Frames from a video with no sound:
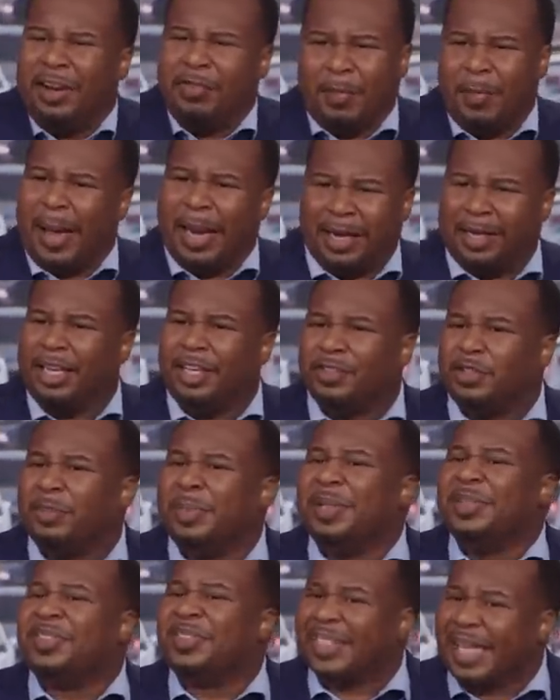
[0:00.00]
everybody loves to
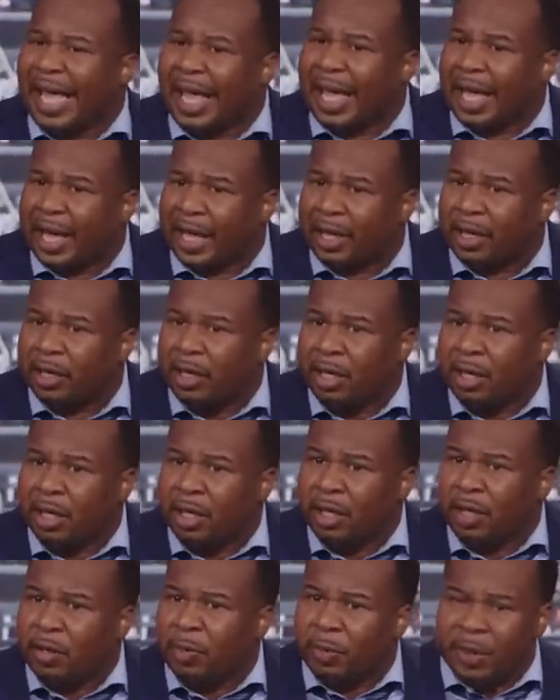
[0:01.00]
be sad
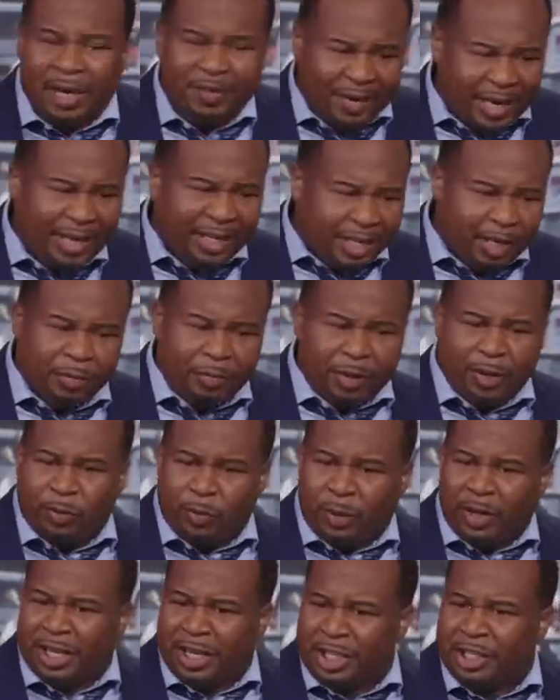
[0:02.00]
whenever they get rid of
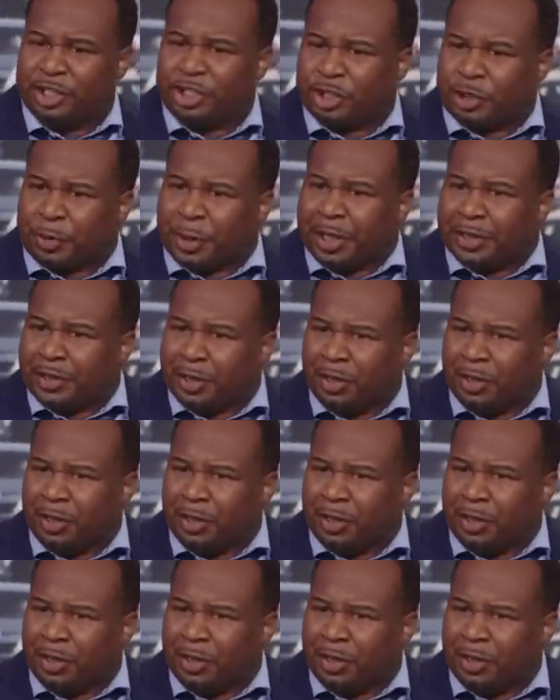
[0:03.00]
one of these treats.